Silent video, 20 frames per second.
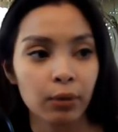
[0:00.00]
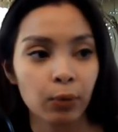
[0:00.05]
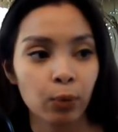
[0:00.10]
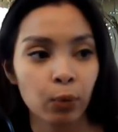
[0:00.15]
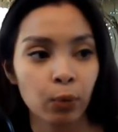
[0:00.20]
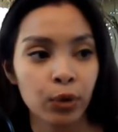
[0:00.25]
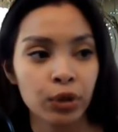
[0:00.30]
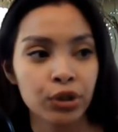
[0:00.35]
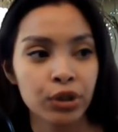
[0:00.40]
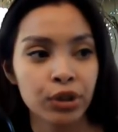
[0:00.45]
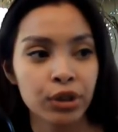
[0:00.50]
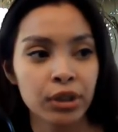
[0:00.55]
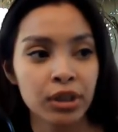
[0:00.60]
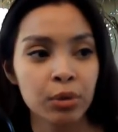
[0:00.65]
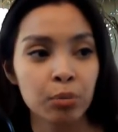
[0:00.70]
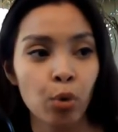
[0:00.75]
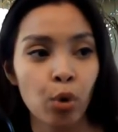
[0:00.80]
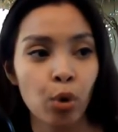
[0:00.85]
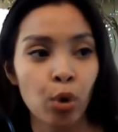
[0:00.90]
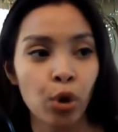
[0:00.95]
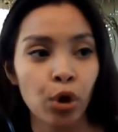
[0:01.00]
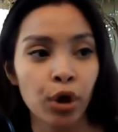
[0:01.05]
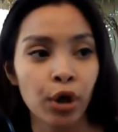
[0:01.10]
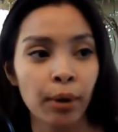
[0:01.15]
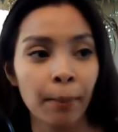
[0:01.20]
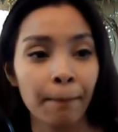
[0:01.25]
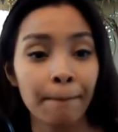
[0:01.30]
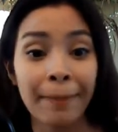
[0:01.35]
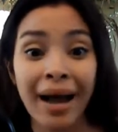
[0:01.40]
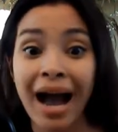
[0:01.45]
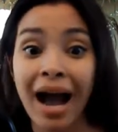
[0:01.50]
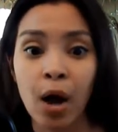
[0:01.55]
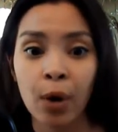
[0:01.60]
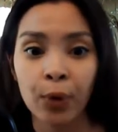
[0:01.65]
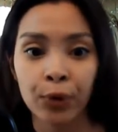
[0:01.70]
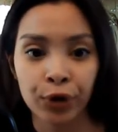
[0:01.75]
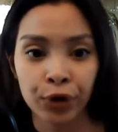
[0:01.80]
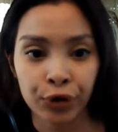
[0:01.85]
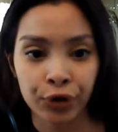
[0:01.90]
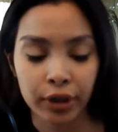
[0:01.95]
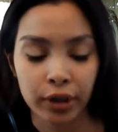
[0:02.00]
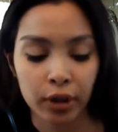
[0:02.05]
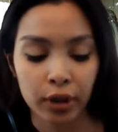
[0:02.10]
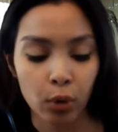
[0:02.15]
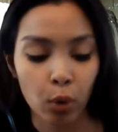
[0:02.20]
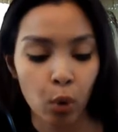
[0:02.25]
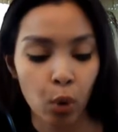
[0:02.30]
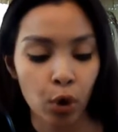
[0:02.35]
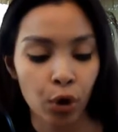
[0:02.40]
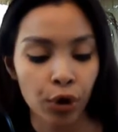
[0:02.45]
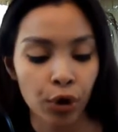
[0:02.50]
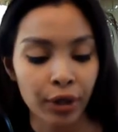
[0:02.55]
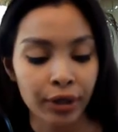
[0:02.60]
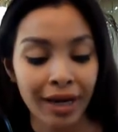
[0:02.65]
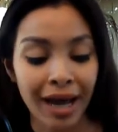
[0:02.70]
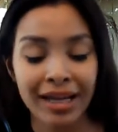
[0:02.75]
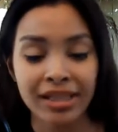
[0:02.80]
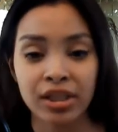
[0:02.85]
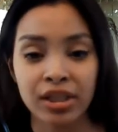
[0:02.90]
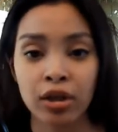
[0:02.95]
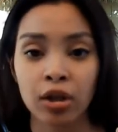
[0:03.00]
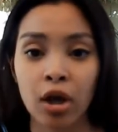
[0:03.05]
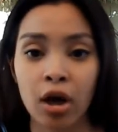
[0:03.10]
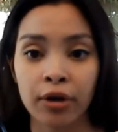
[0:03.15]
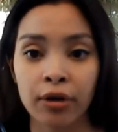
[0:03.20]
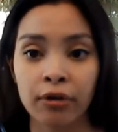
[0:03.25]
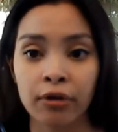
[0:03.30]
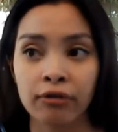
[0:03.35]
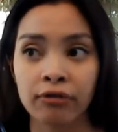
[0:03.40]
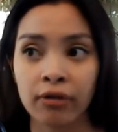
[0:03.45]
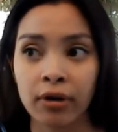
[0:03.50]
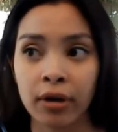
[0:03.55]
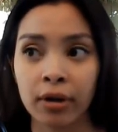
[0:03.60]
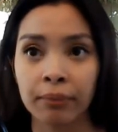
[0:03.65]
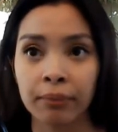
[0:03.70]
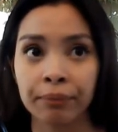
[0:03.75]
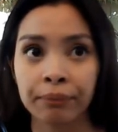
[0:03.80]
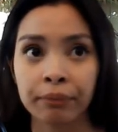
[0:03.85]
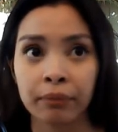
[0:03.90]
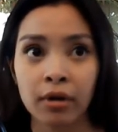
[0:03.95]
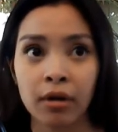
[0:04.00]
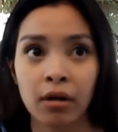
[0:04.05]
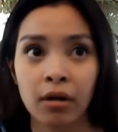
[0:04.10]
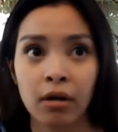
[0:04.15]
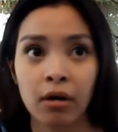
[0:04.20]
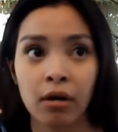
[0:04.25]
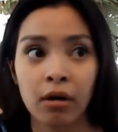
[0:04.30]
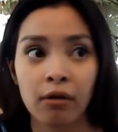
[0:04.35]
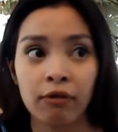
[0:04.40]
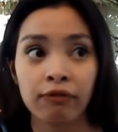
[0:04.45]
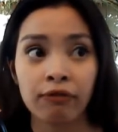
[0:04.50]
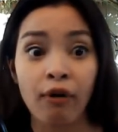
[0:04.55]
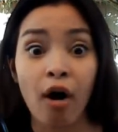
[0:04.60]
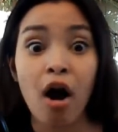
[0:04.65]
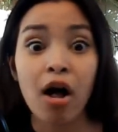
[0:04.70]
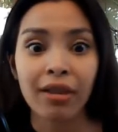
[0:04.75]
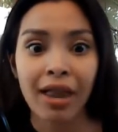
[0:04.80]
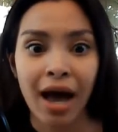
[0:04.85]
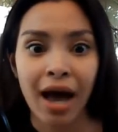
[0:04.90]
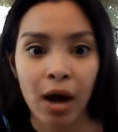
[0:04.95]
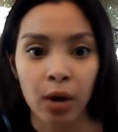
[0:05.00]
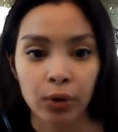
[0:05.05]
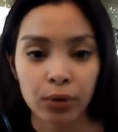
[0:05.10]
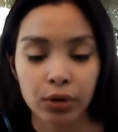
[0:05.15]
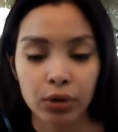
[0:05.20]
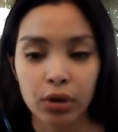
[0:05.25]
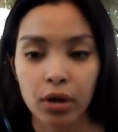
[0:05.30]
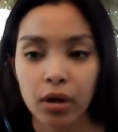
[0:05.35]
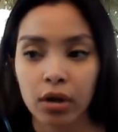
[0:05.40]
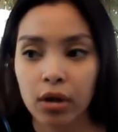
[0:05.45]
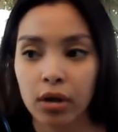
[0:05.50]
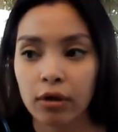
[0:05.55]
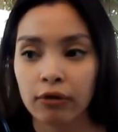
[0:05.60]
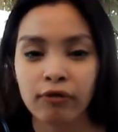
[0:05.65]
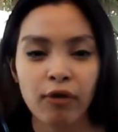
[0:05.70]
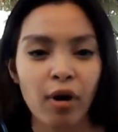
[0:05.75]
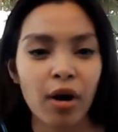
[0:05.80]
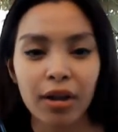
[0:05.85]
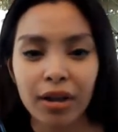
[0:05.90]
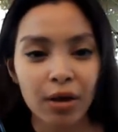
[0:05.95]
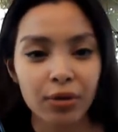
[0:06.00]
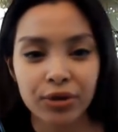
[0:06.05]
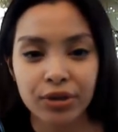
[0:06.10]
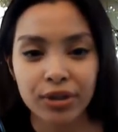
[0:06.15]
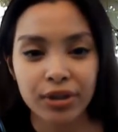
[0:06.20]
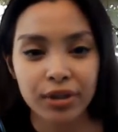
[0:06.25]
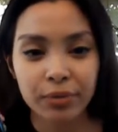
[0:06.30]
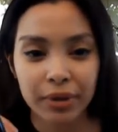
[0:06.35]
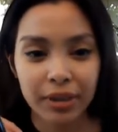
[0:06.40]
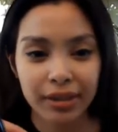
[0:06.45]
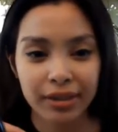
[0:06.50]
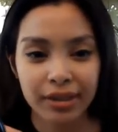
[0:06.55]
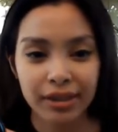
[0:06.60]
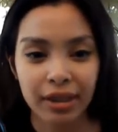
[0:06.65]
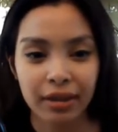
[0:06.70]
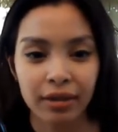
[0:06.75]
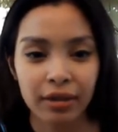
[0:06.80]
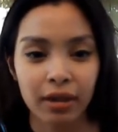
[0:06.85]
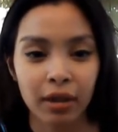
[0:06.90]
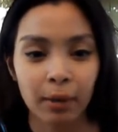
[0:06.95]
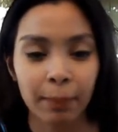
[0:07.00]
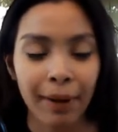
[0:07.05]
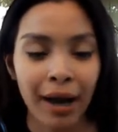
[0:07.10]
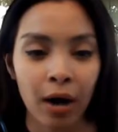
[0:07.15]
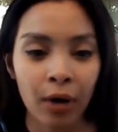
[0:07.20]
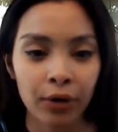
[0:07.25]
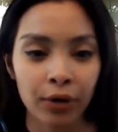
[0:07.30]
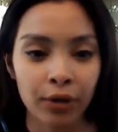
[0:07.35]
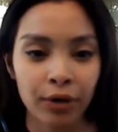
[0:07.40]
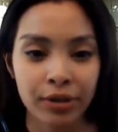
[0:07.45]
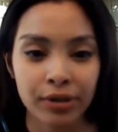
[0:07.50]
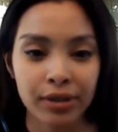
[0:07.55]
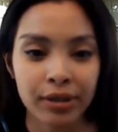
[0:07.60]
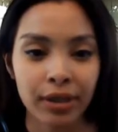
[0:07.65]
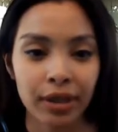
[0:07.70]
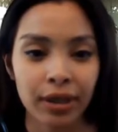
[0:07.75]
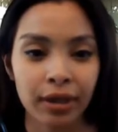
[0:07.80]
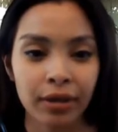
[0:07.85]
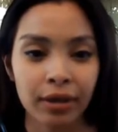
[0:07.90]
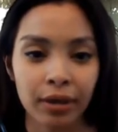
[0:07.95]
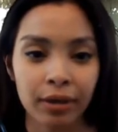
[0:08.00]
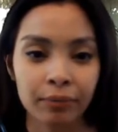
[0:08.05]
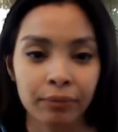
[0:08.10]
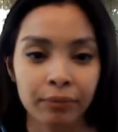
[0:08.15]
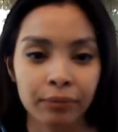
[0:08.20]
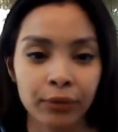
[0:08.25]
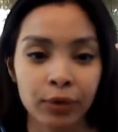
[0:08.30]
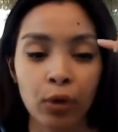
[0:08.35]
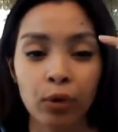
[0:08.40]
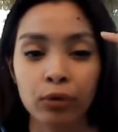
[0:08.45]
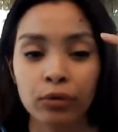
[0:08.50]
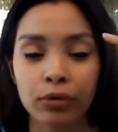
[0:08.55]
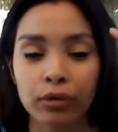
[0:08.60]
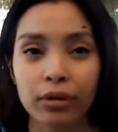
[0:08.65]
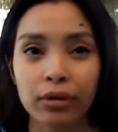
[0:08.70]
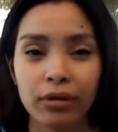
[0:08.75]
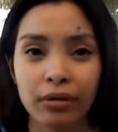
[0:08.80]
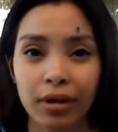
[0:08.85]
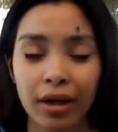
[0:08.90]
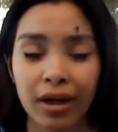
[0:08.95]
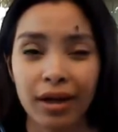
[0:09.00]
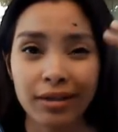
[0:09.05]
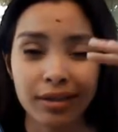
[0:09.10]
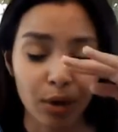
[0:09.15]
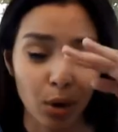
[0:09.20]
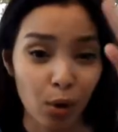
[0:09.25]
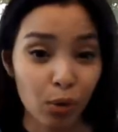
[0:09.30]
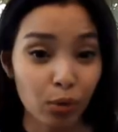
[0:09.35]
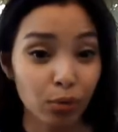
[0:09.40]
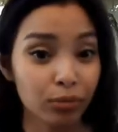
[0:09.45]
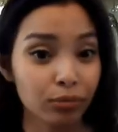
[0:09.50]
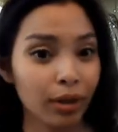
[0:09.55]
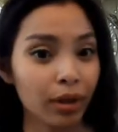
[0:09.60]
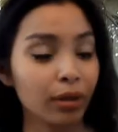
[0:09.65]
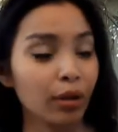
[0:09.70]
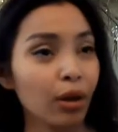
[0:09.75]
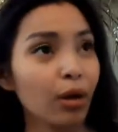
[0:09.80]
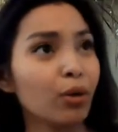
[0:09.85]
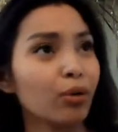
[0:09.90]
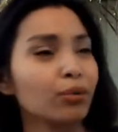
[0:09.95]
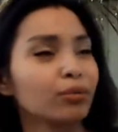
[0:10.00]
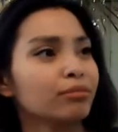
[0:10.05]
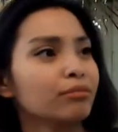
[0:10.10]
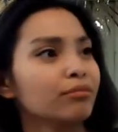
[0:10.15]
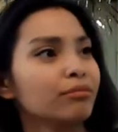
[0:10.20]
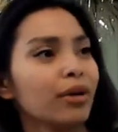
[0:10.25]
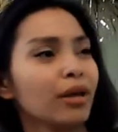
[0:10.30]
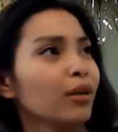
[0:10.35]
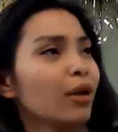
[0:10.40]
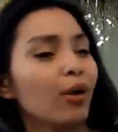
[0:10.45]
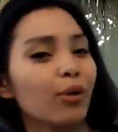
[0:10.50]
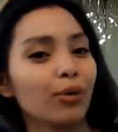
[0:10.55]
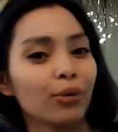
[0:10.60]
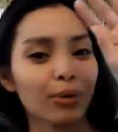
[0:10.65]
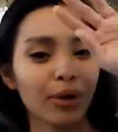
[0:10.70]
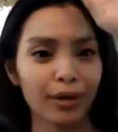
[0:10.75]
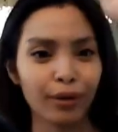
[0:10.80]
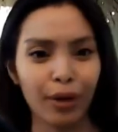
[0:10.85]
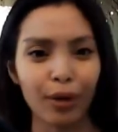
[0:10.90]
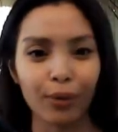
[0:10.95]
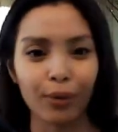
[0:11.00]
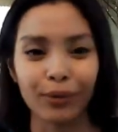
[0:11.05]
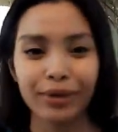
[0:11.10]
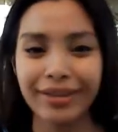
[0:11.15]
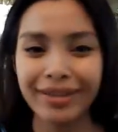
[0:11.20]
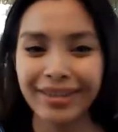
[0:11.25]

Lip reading: which is more powdery or it has a lot of fallout. Fallout just means like little powders that don't. Oh, hello, hello, hello.